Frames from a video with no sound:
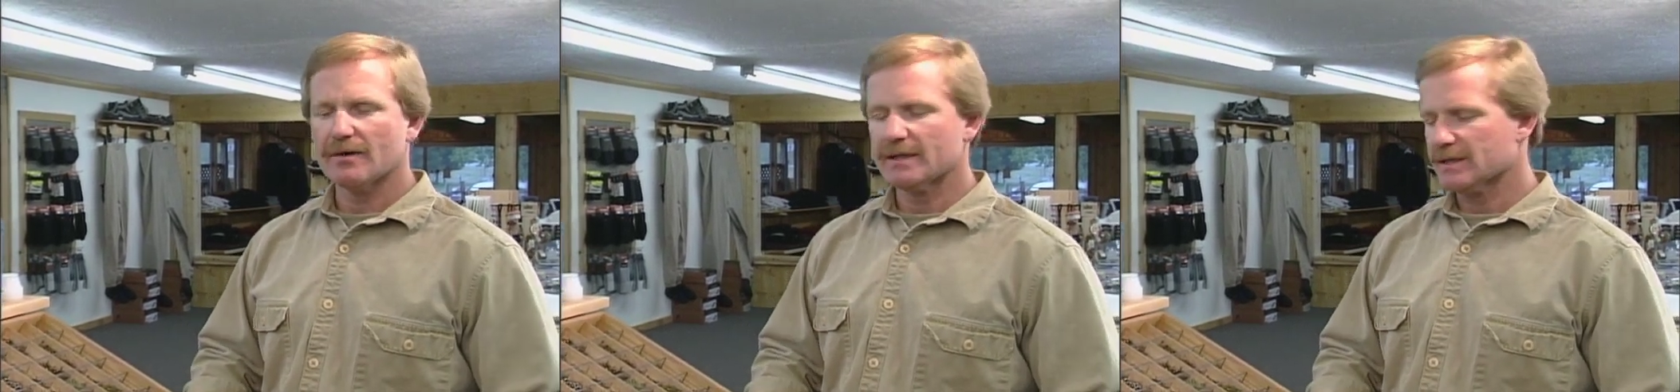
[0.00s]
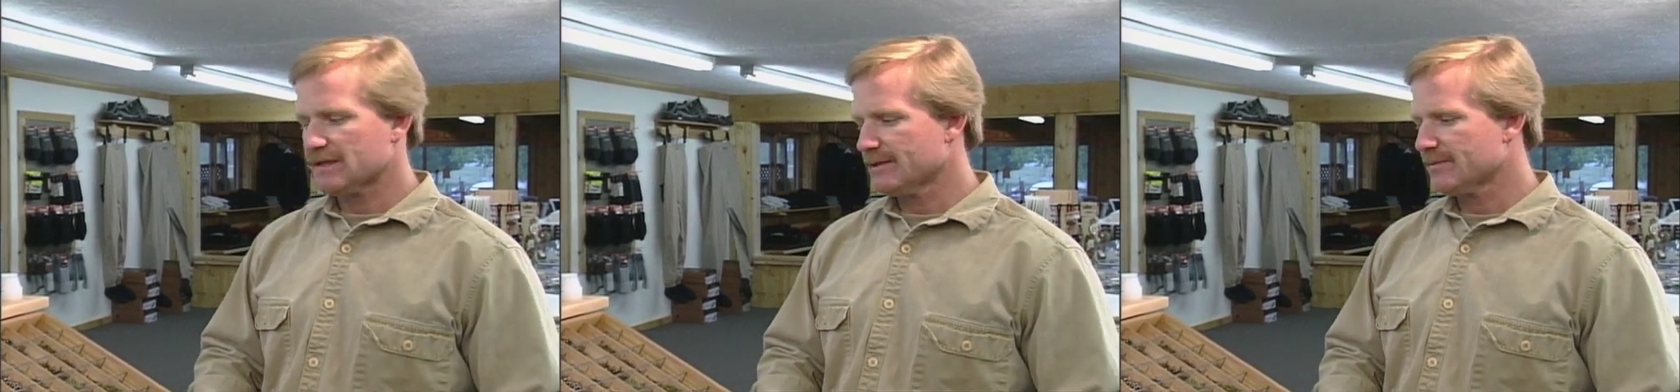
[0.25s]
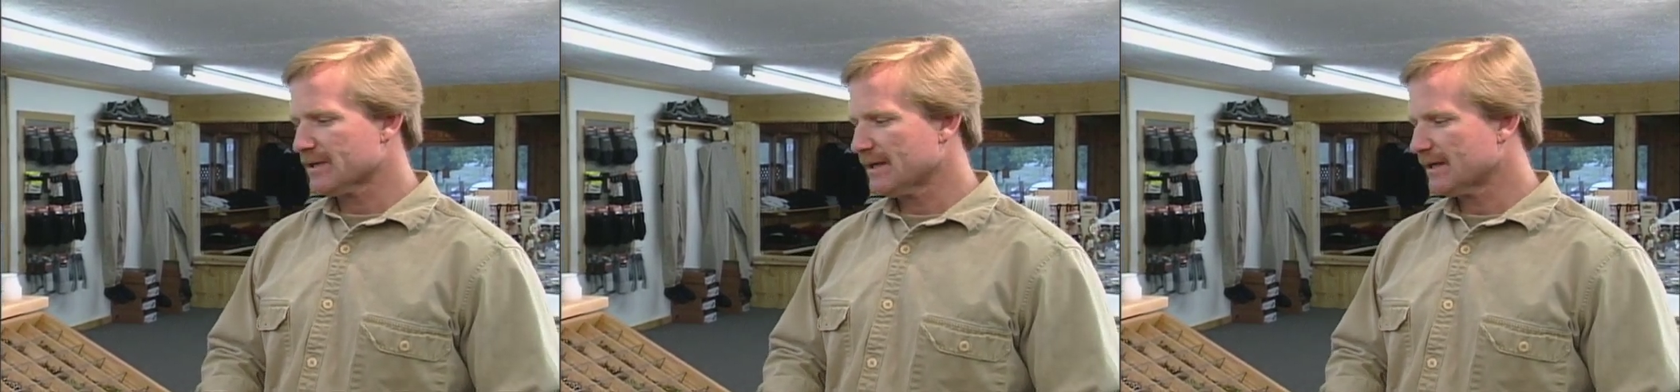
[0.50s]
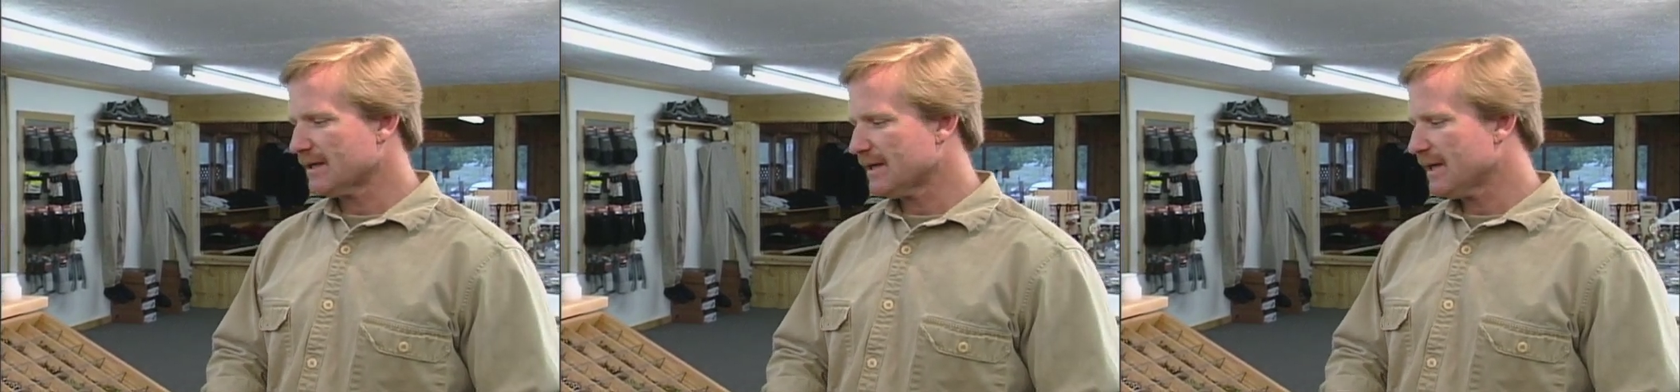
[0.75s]
and it seems
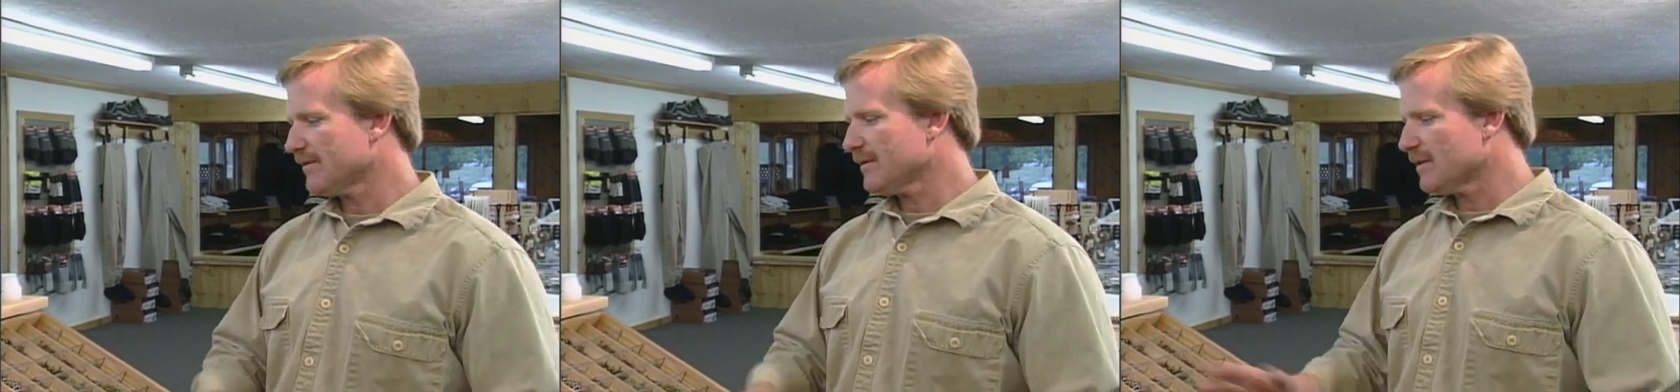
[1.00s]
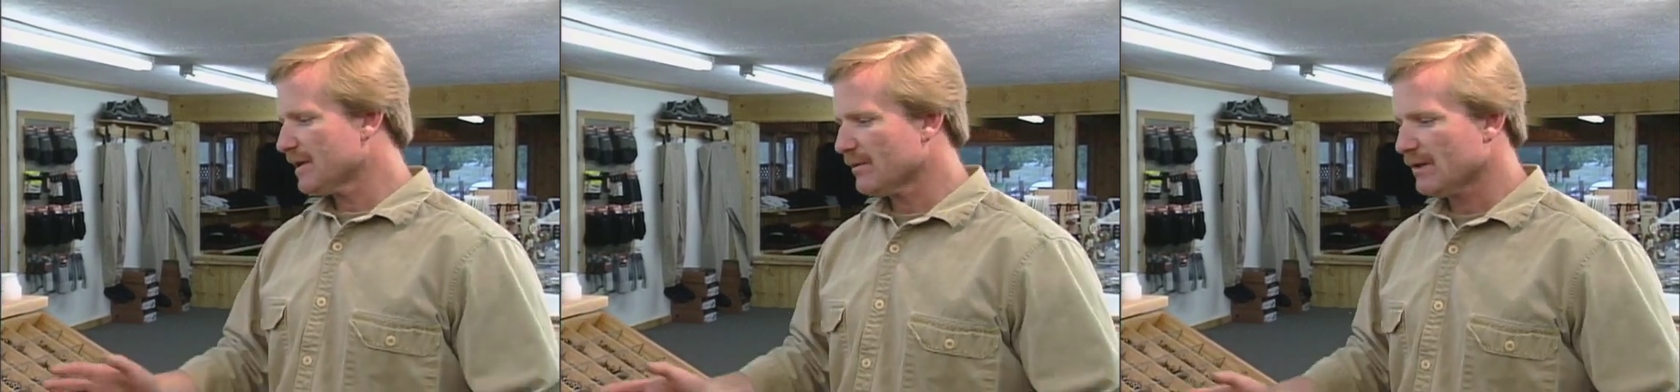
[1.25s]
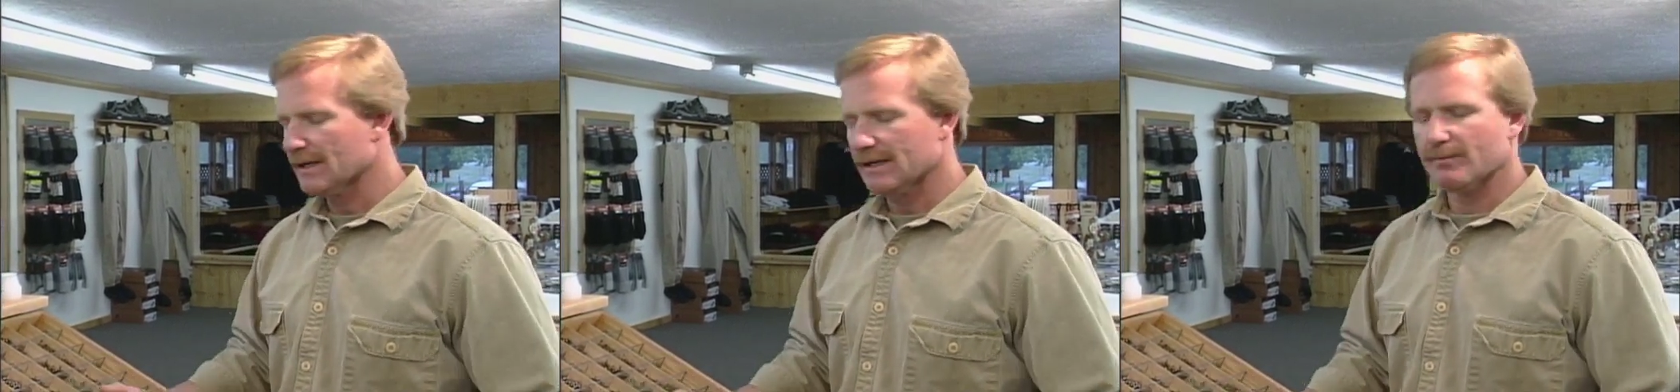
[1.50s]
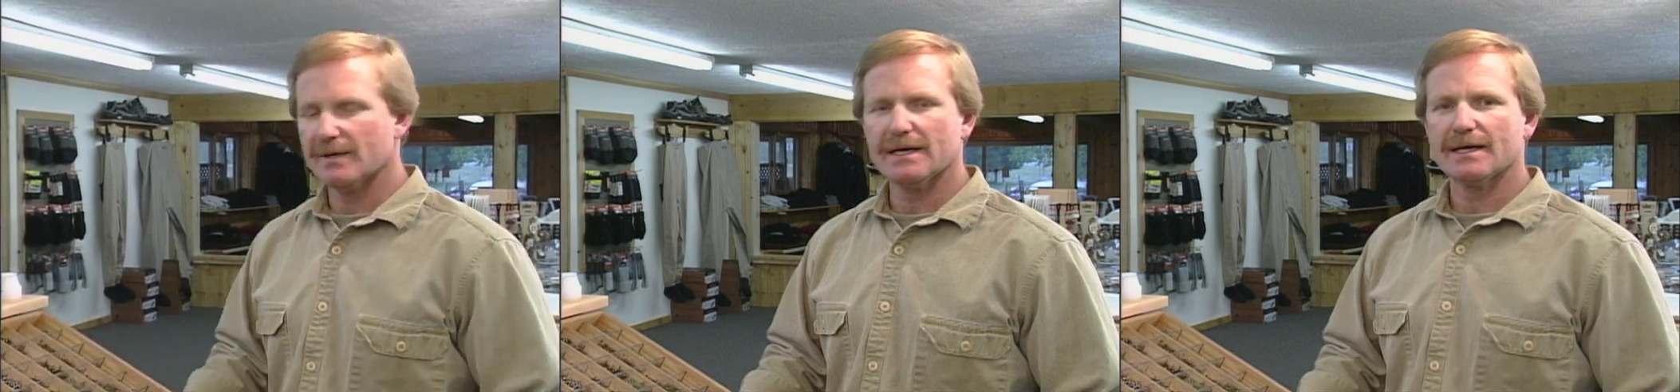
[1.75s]
like that everybody wanted a
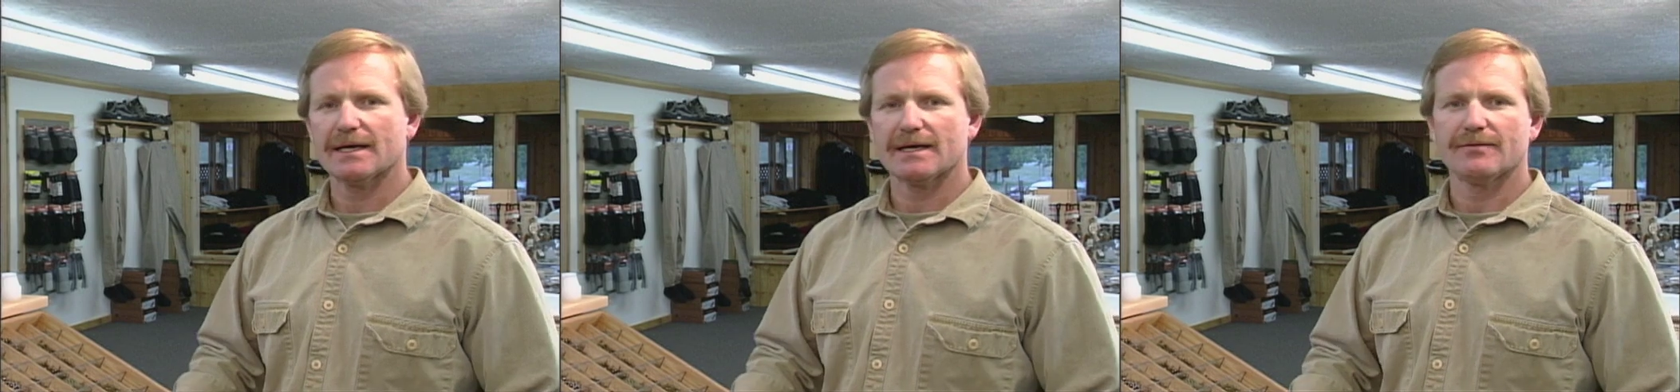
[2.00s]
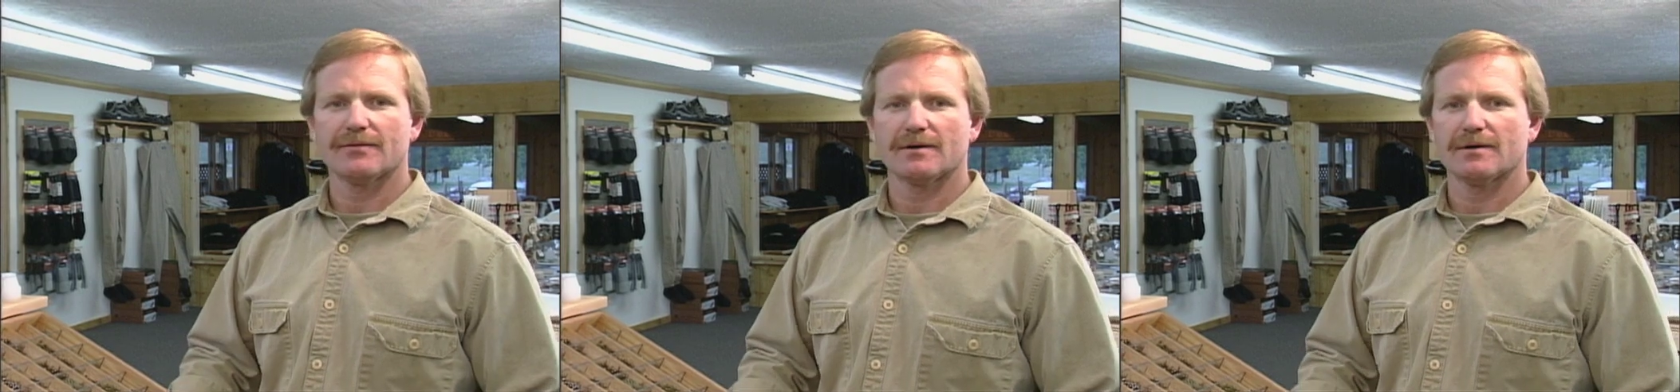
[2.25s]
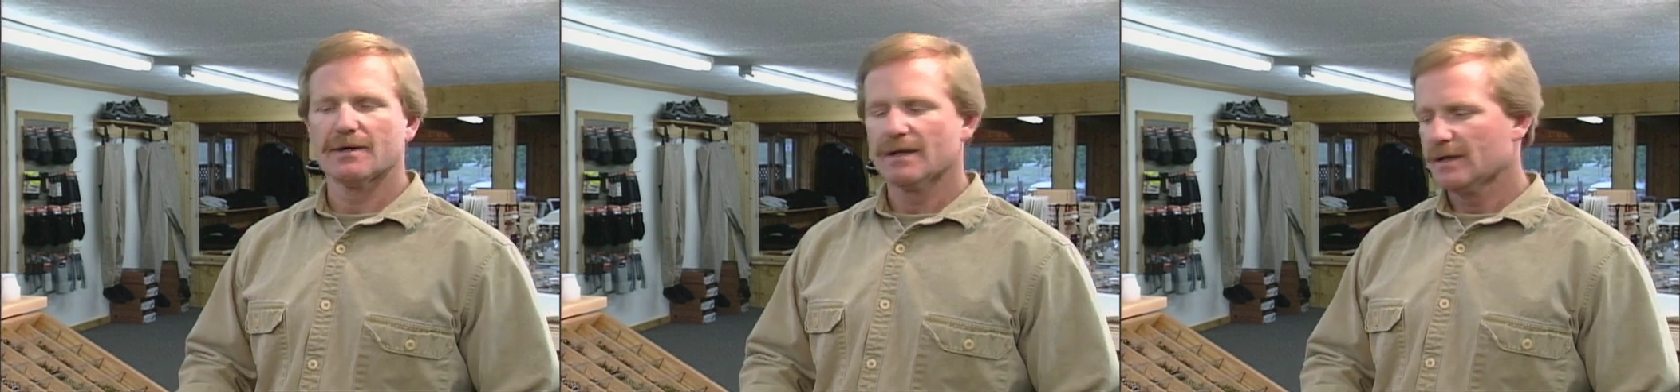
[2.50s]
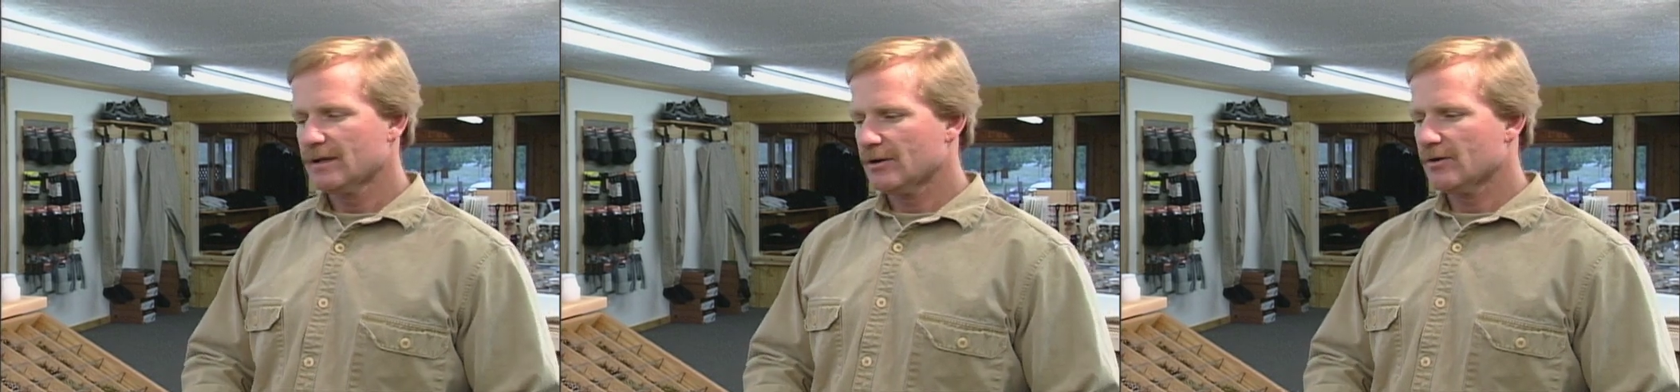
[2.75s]
beadhead for
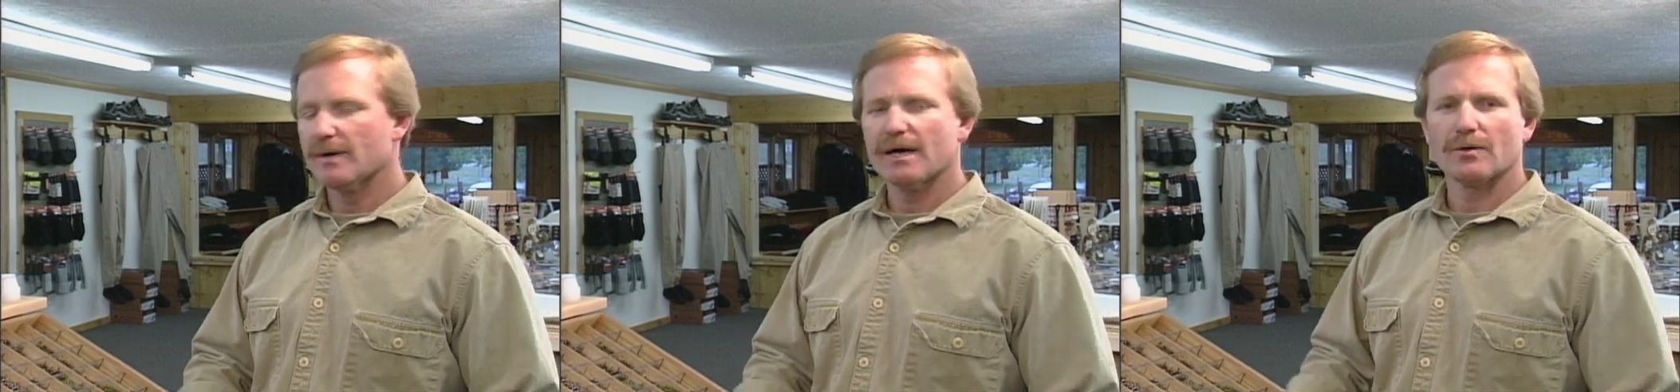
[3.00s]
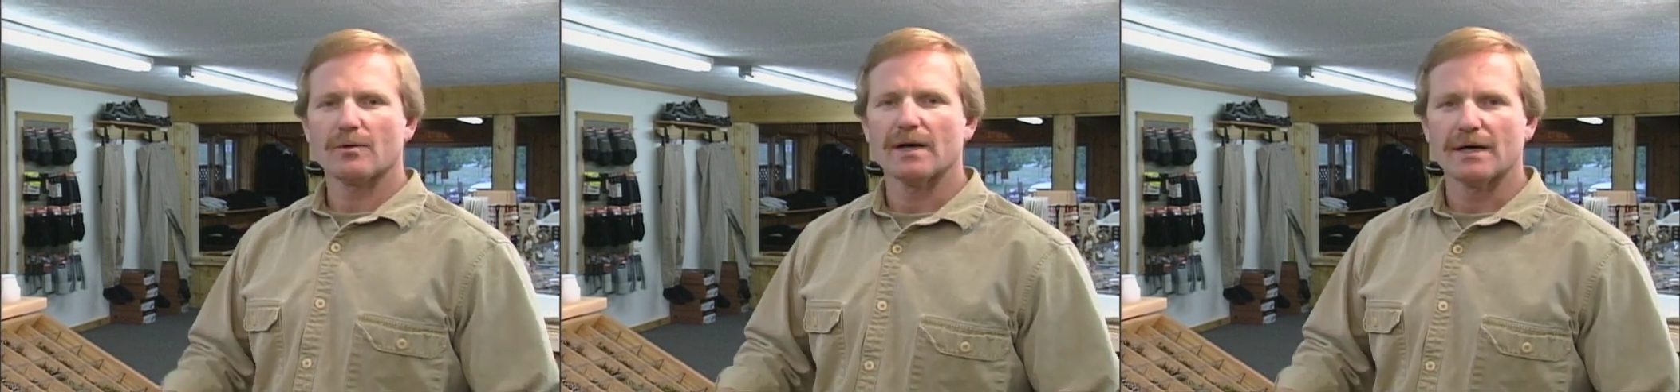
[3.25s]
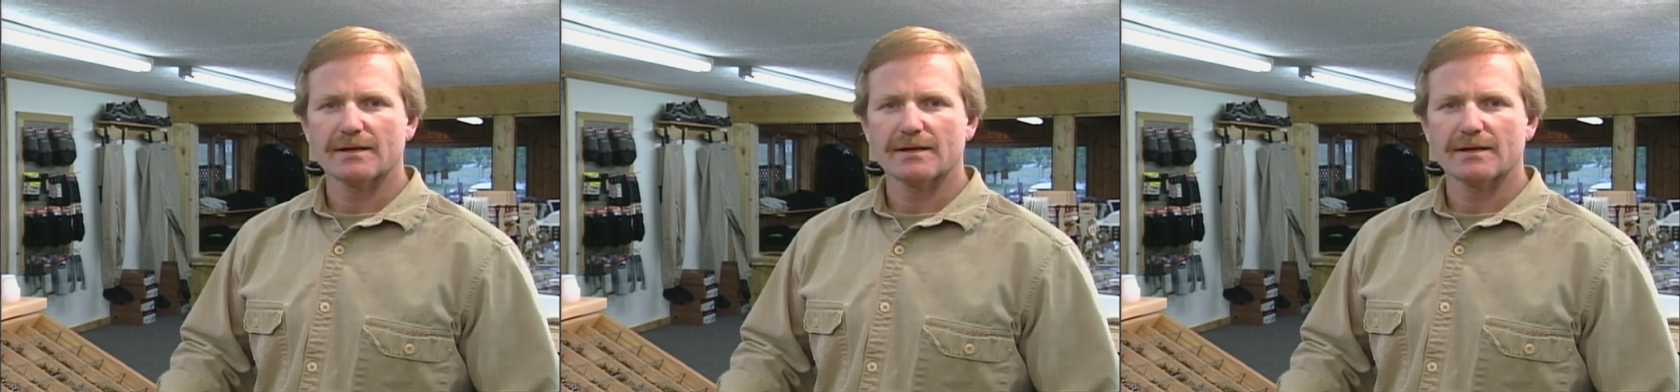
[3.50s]
no matter what.